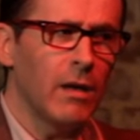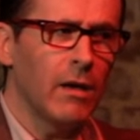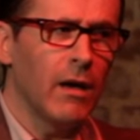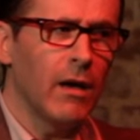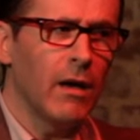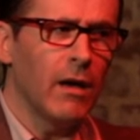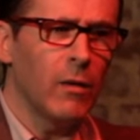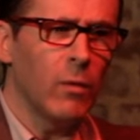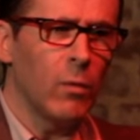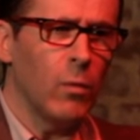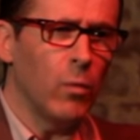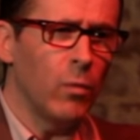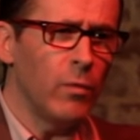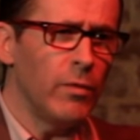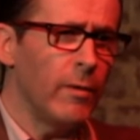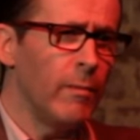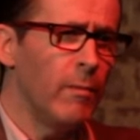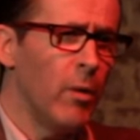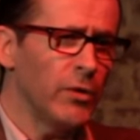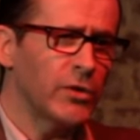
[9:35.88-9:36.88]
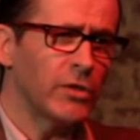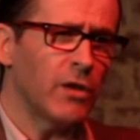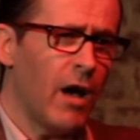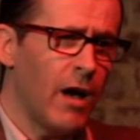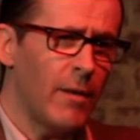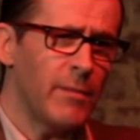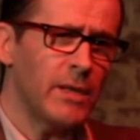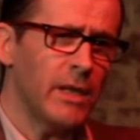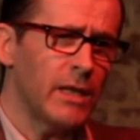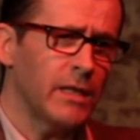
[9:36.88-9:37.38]
The most
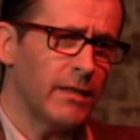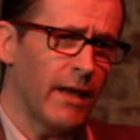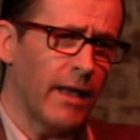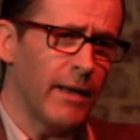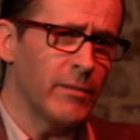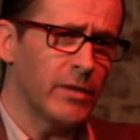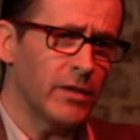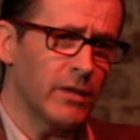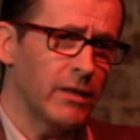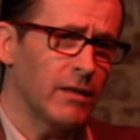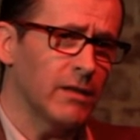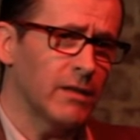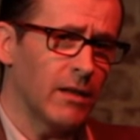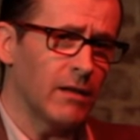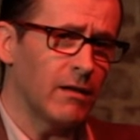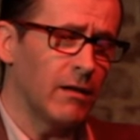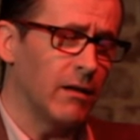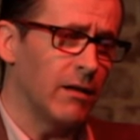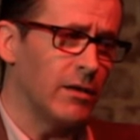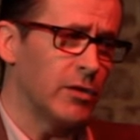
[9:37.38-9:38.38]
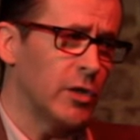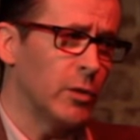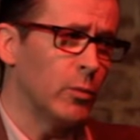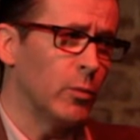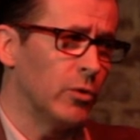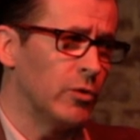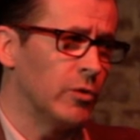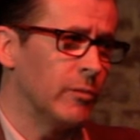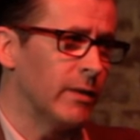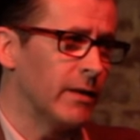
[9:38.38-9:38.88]
common attempt in psychology,
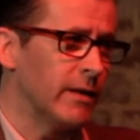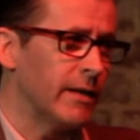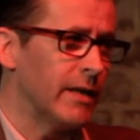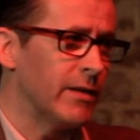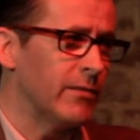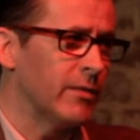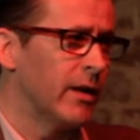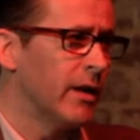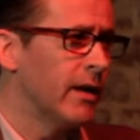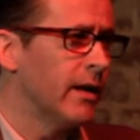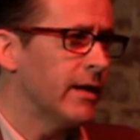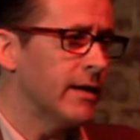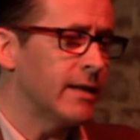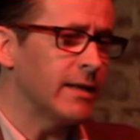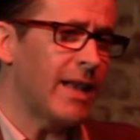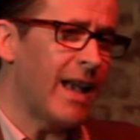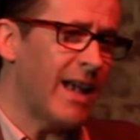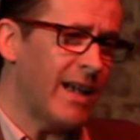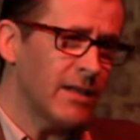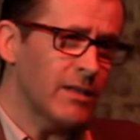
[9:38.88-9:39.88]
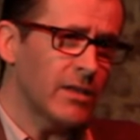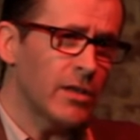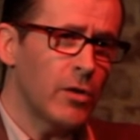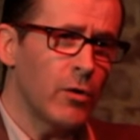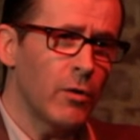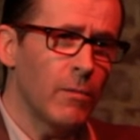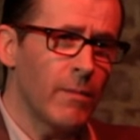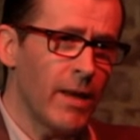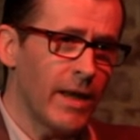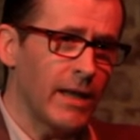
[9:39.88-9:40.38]
would you believe, is ask
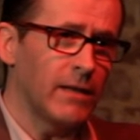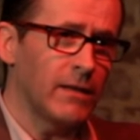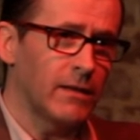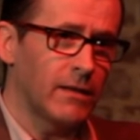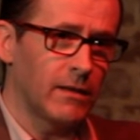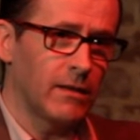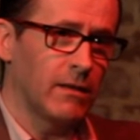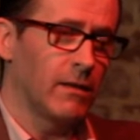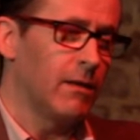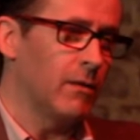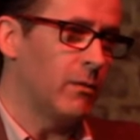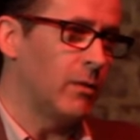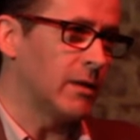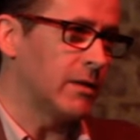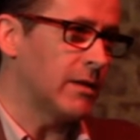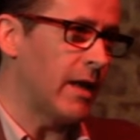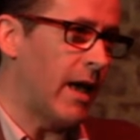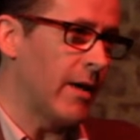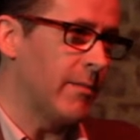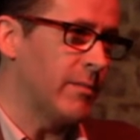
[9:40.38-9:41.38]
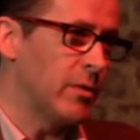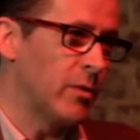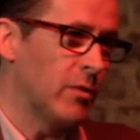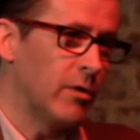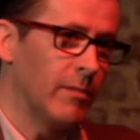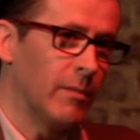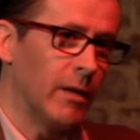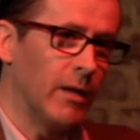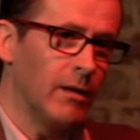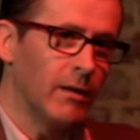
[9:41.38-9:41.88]
your mates what's
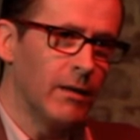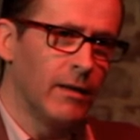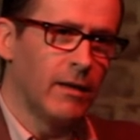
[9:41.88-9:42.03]
abnormal.